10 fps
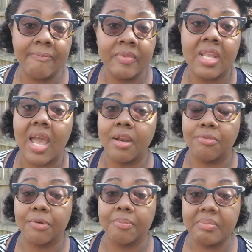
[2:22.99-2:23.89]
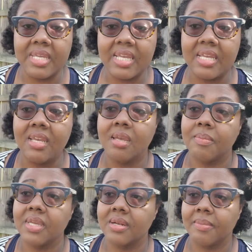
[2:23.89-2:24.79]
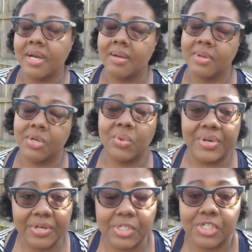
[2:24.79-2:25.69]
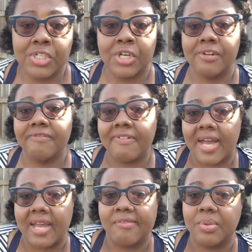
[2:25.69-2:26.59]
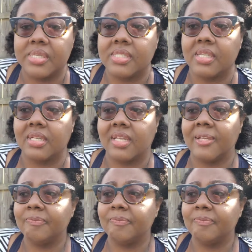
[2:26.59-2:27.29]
I know for me, being a mom, my daughter just turned 5 recently,